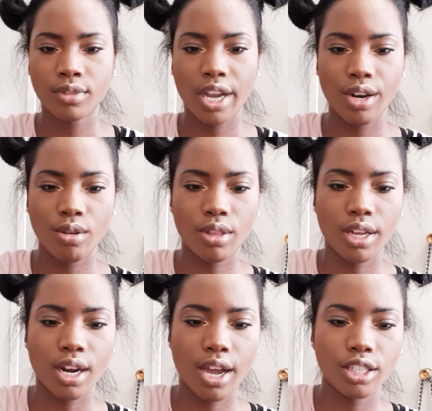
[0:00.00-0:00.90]
I know that
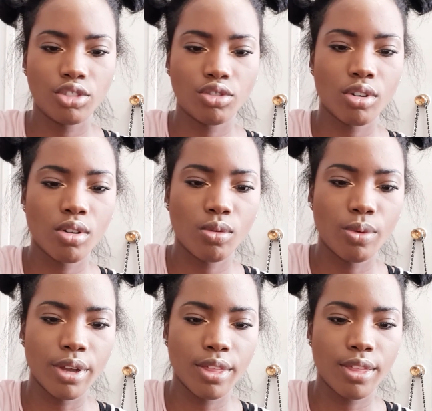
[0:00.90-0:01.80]
I struggle
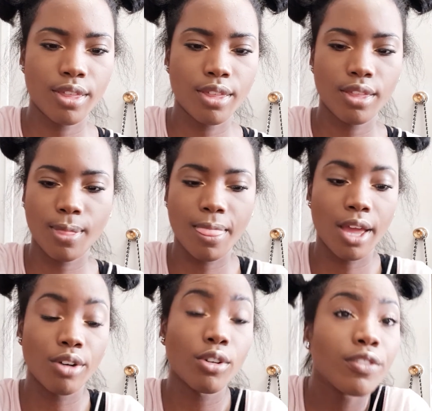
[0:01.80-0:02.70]
with, I
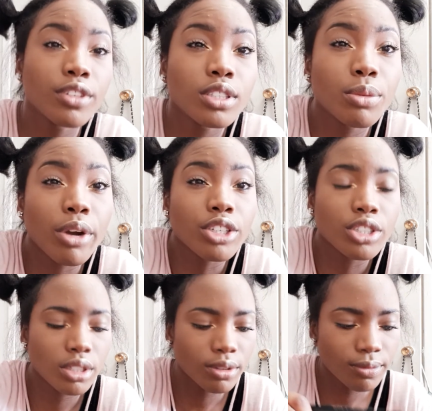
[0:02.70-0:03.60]
don't know if it's
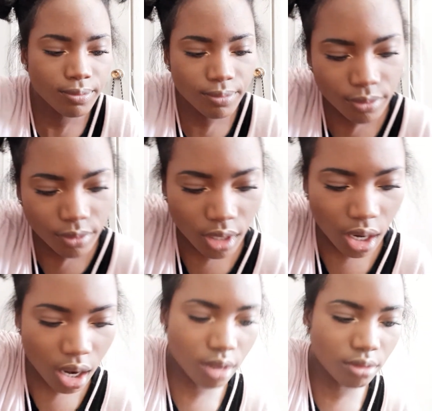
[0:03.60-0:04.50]
depression.
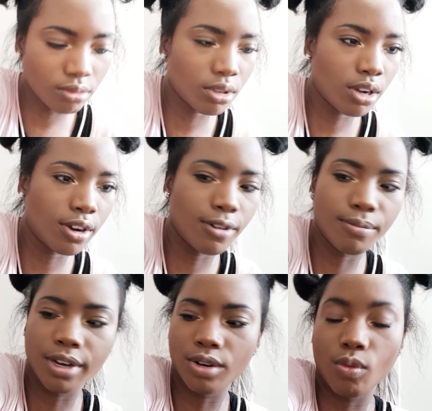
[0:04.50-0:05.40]

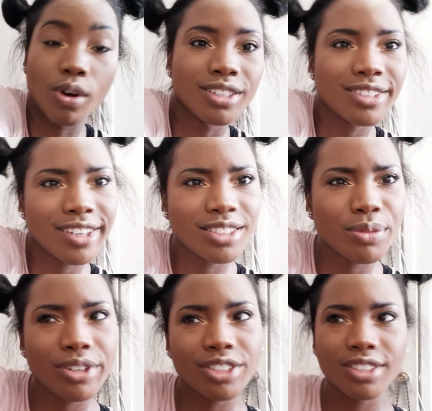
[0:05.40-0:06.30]
I don't want to say it's
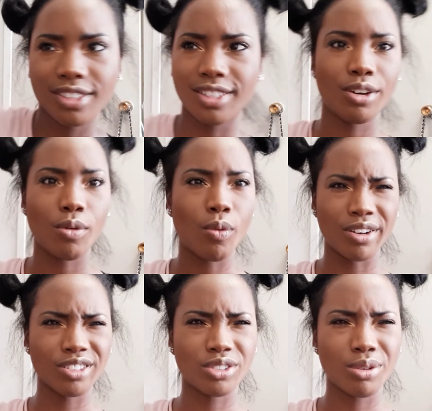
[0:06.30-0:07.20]
depression, because I don't want to
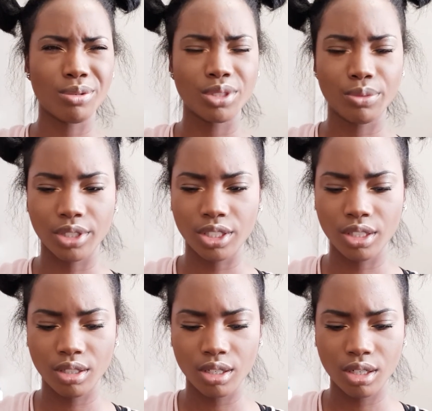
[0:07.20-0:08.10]
struggle with depression,
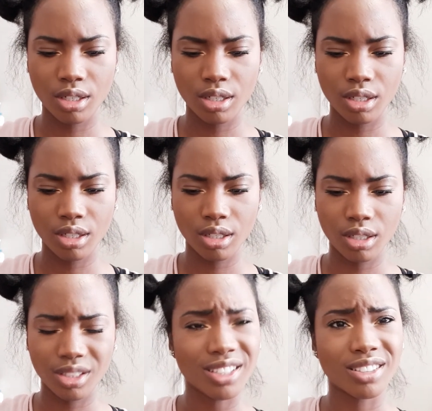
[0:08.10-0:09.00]

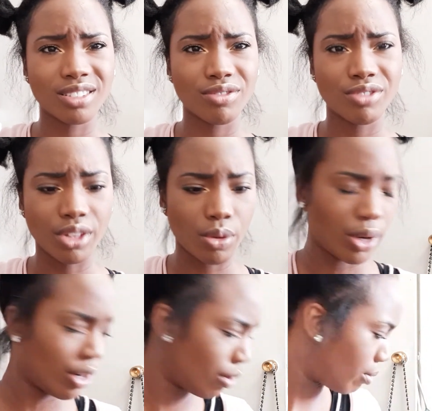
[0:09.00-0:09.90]
because it's really
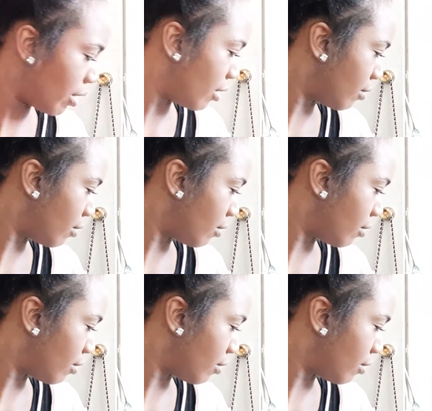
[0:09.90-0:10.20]
weird, but